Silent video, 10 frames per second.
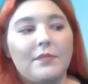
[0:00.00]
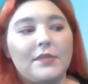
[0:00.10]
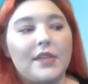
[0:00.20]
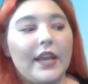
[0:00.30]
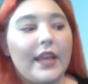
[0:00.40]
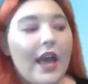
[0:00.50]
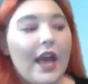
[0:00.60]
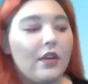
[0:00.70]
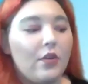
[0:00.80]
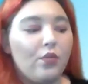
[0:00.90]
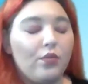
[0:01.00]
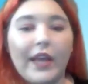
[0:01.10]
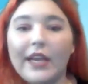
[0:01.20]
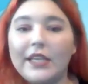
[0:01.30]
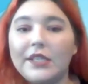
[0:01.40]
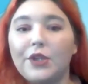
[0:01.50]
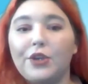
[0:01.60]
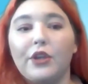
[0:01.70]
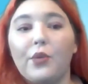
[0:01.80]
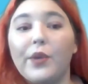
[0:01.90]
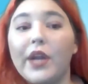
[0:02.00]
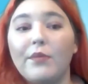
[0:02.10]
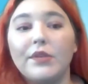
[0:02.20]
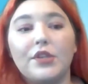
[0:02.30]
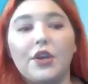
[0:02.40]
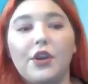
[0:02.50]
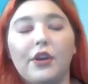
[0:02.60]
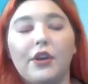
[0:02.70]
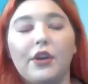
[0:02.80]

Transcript: And again, like I said earlier, when I was younger,